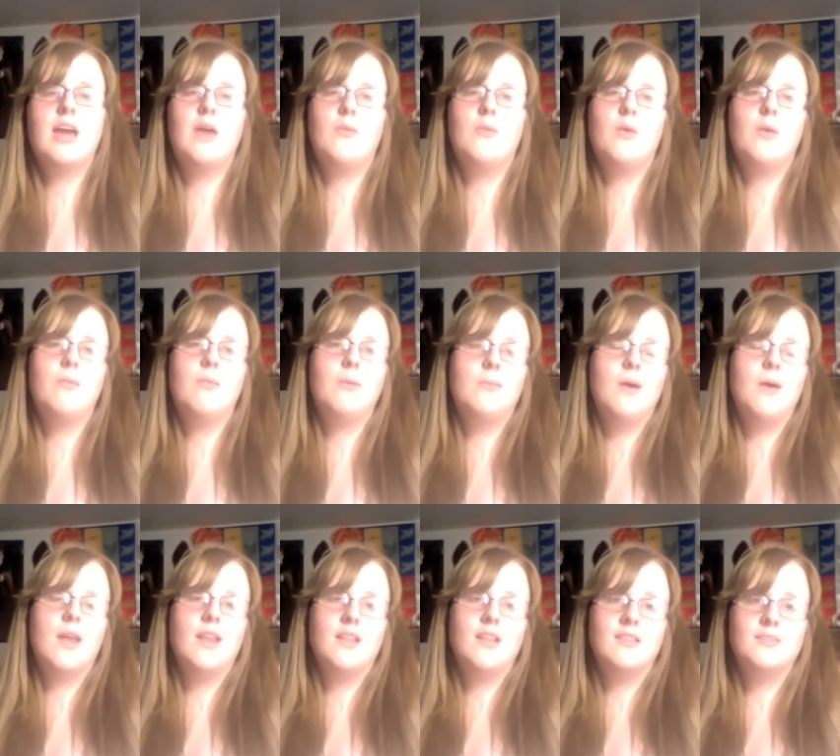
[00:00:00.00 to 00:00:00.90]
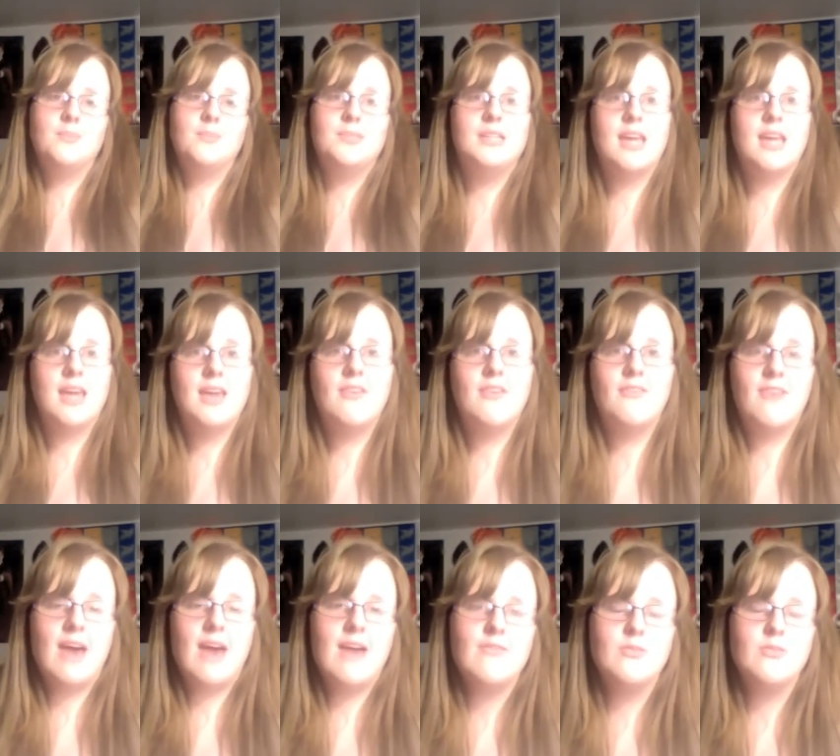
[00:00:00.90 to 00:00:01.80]
I want my body to be taking
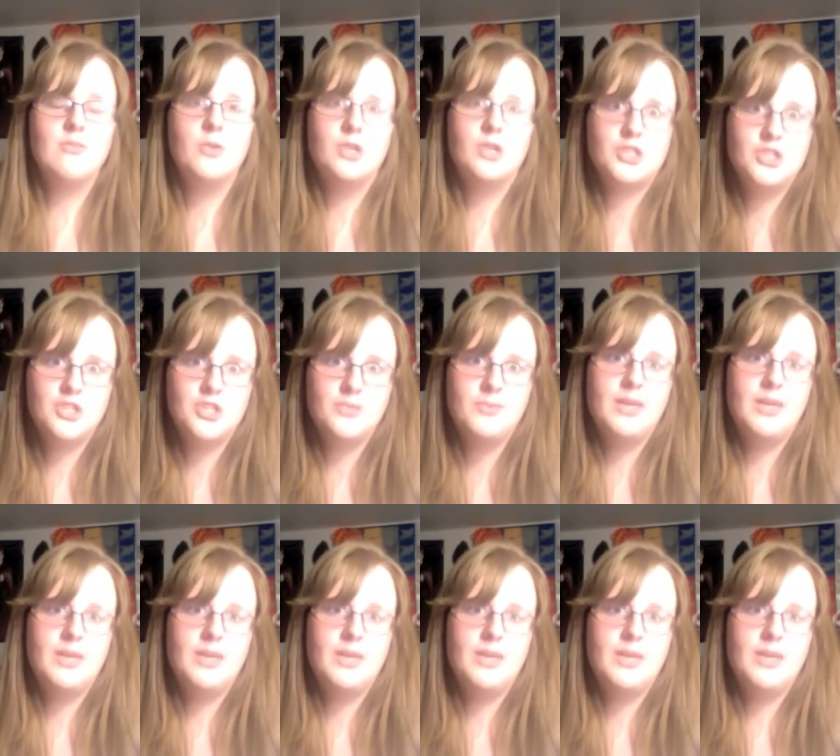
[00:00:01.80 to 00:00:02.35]
fat from where it should